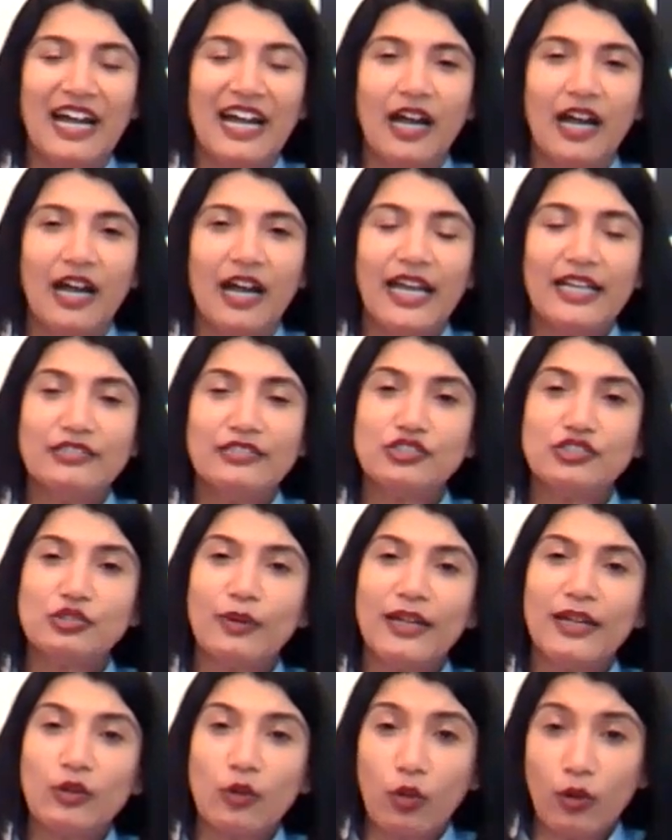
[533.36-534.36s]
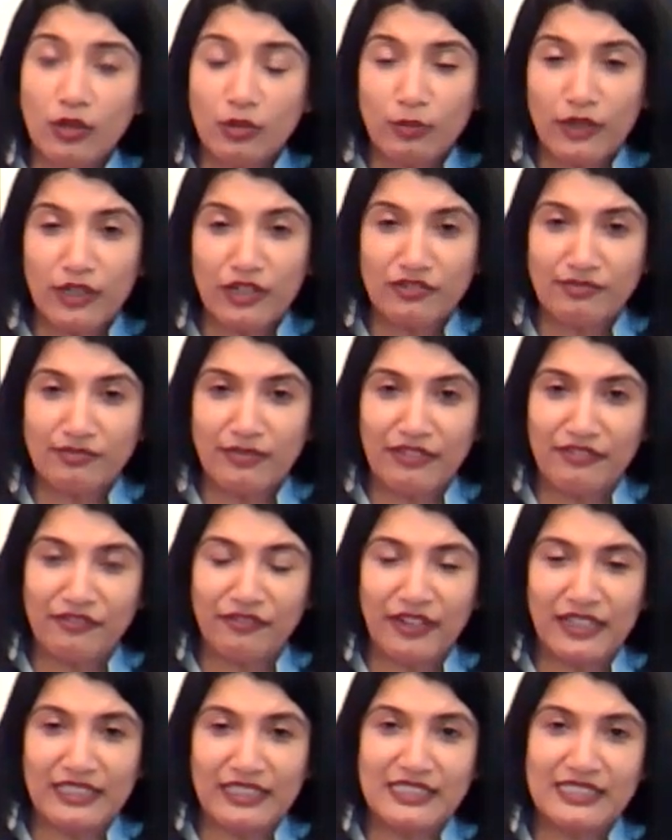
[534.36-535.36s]
And so I called one of my
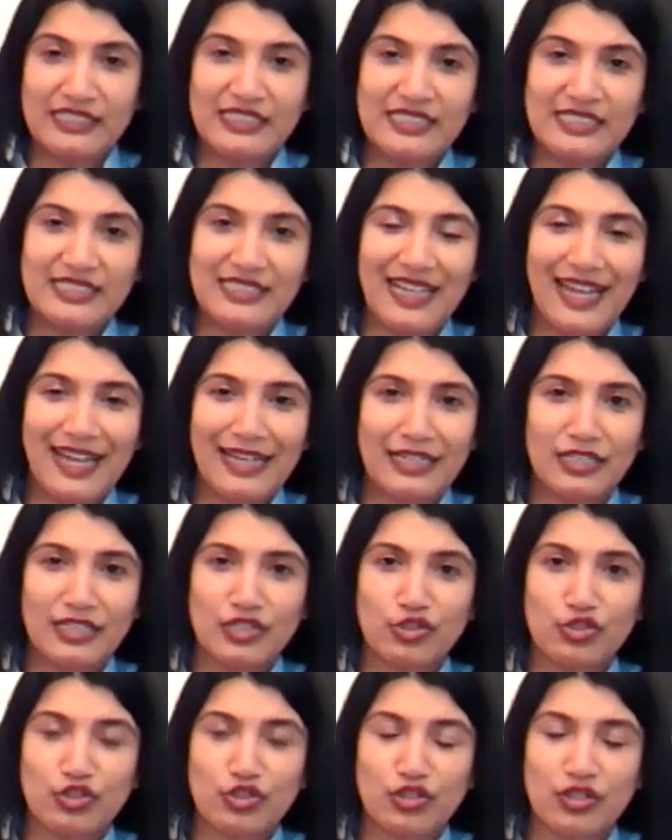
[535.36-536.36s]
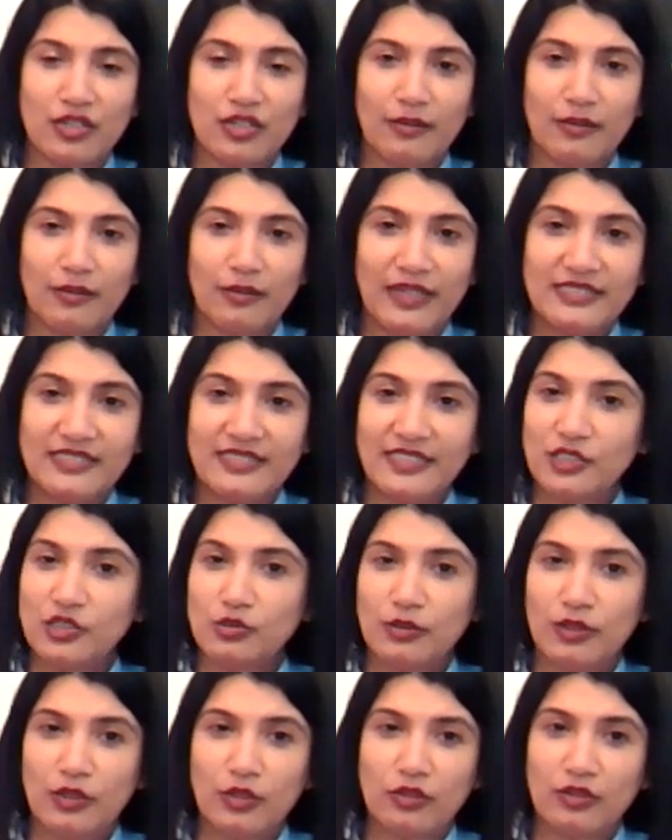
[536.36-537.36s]
friends and I
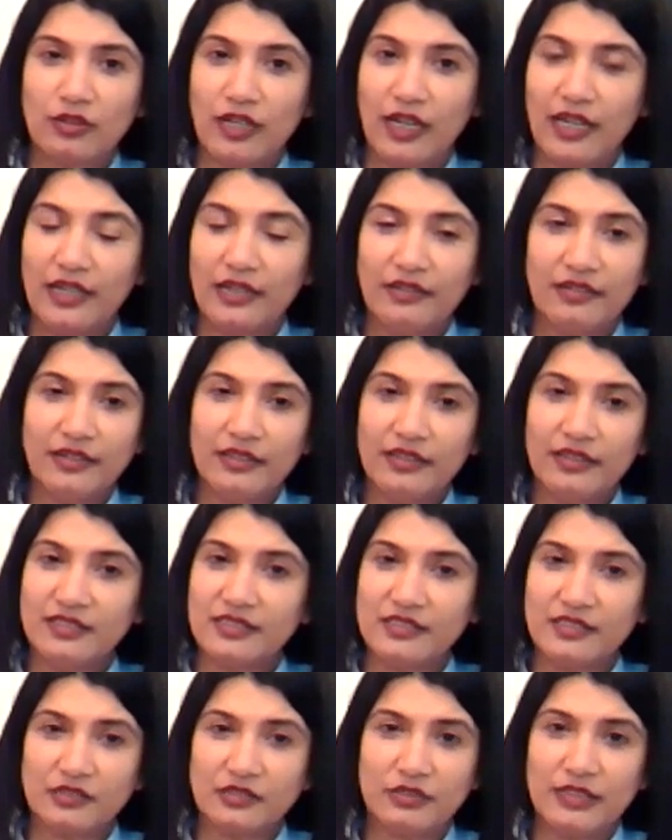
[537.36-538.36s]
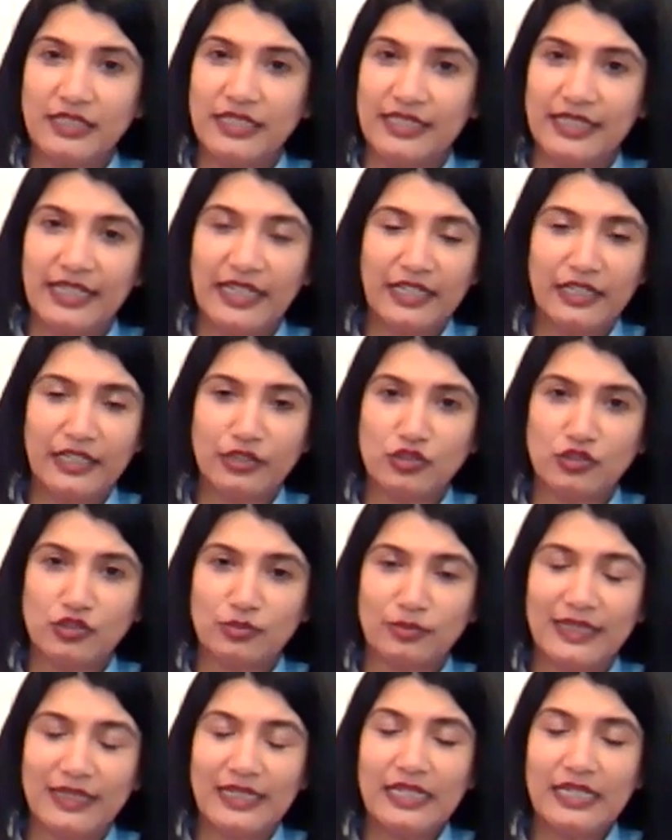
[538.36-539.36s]
said to her, look, I think this is really getting to
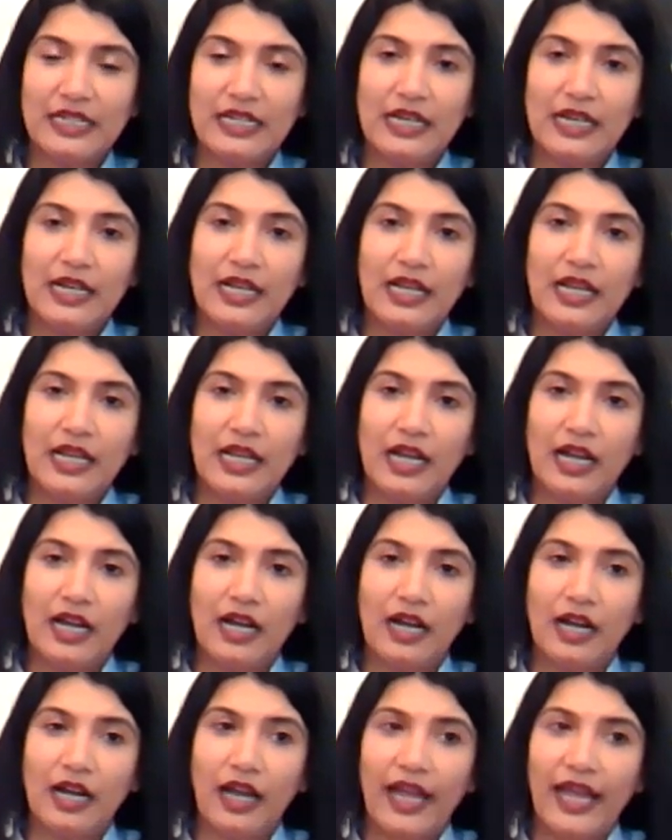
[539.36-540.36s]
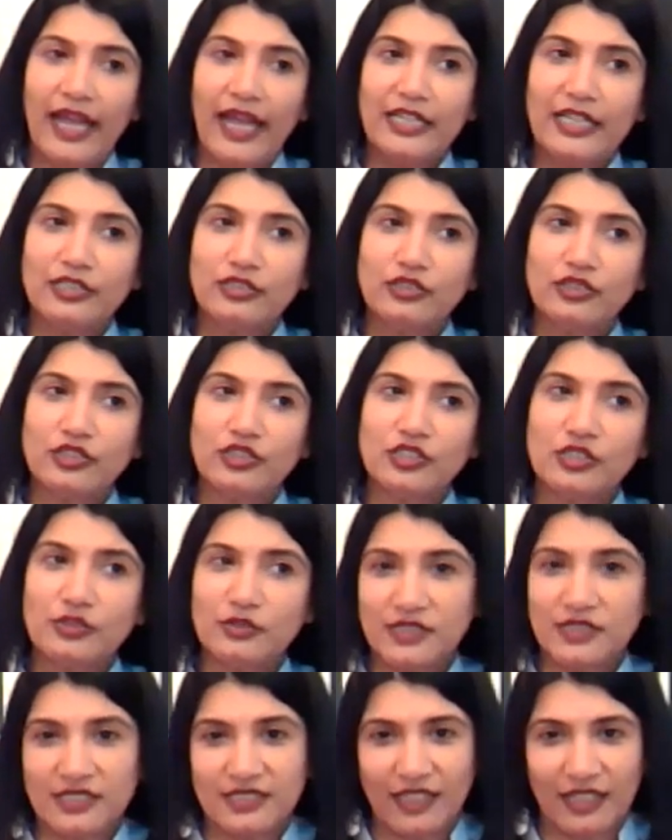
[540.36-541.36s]
me. And she
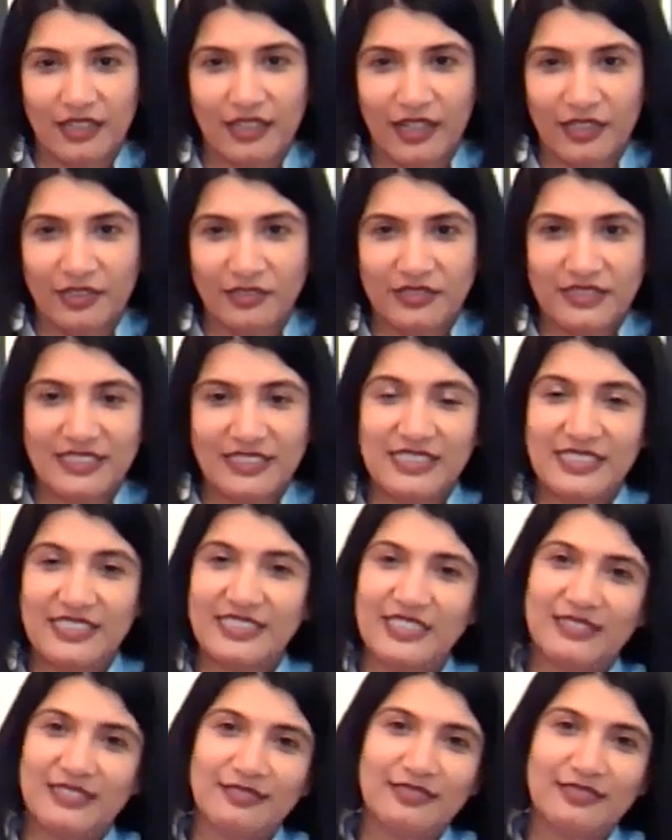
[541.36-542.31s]
was a psychiatrist and she said,